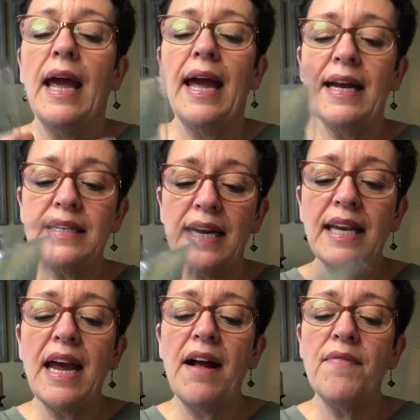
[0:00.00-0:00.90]
And
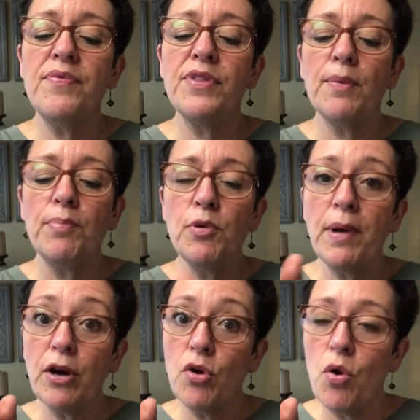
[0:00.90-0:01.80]
again, the
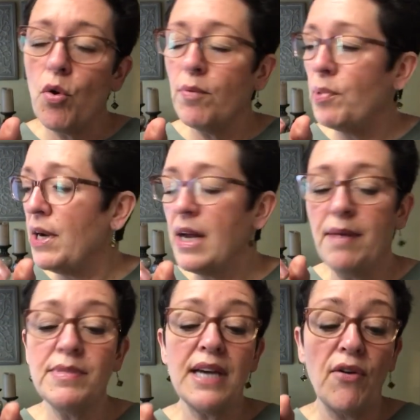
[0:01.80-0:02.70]
blueberry cornbread
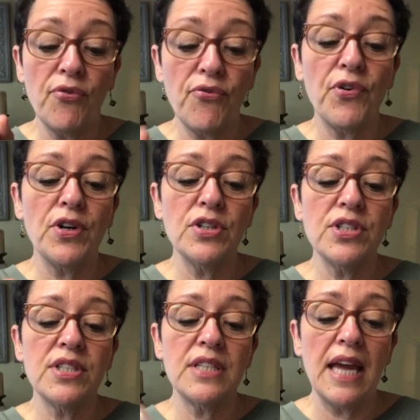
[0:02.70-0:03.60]
comes out
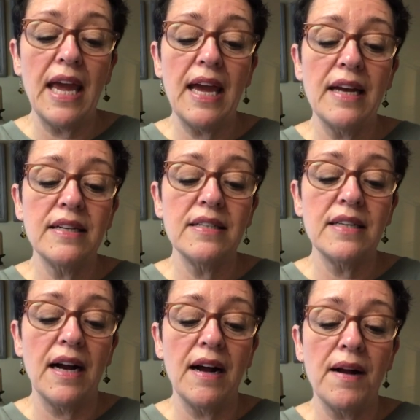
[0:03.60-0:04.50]
first, and
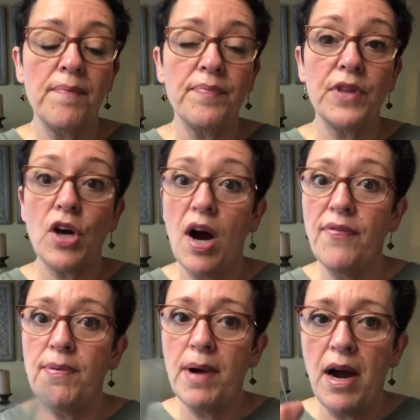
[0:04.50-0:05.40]
the
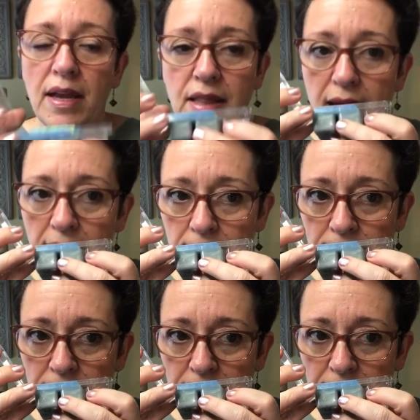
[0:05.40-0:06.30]
coffee behind that.
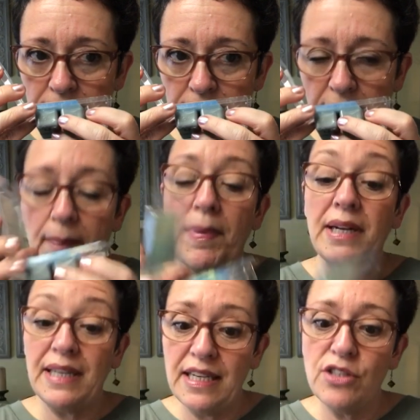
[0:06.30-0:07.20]
But
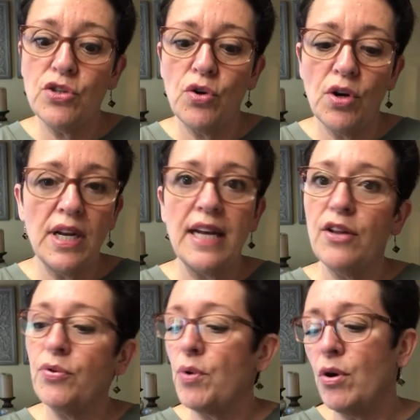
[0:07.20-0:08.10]
it is good, and
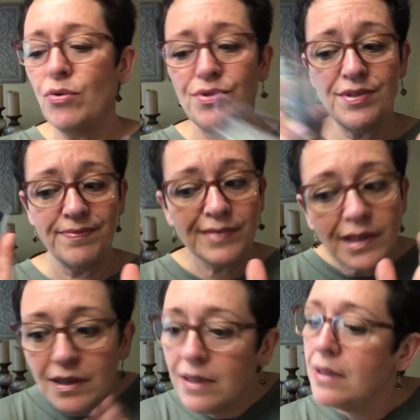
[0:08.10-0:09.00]
it throws
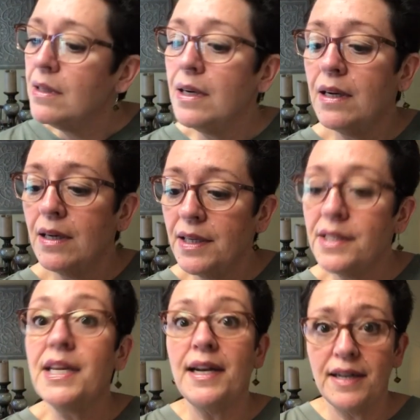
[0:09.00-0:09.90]

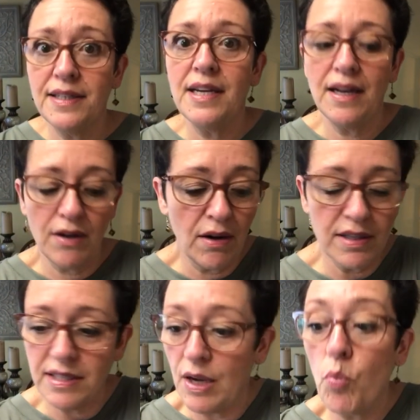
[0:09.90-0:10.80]
10 out of 10,
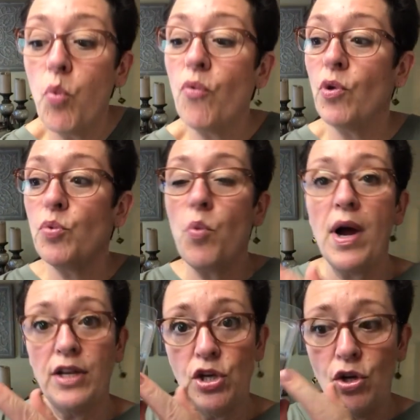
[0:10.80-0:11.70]
honestly, with
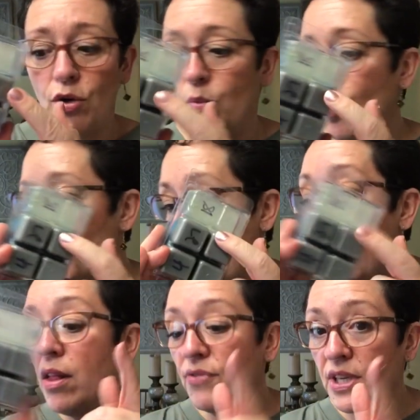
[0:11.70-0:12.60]
1 cube.
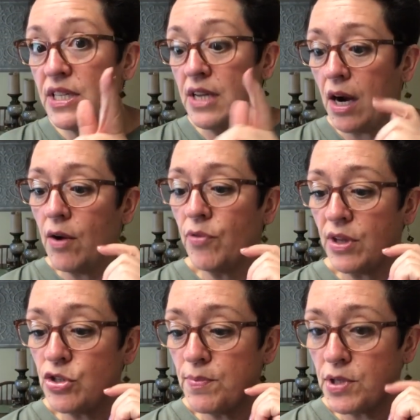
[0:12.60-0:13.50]
All of these are
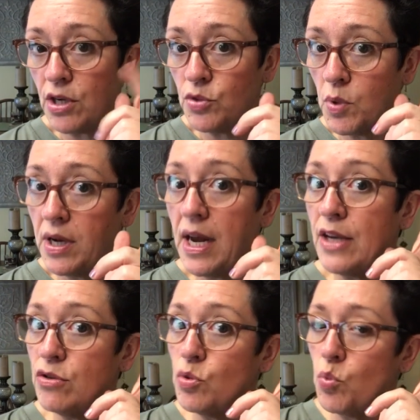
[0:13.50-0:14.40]
the Super Tarts one. I
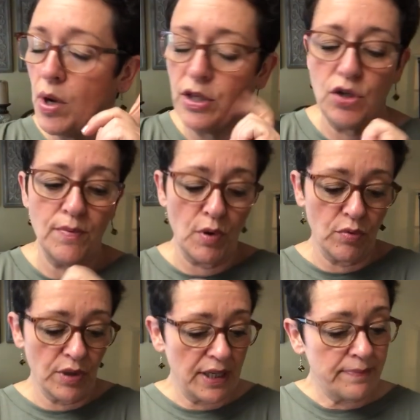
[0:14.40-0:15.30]
use 1 cube
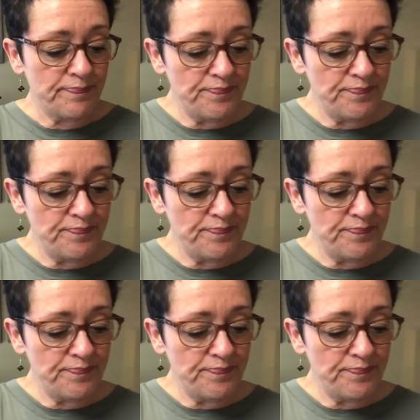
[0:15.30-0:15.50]
only.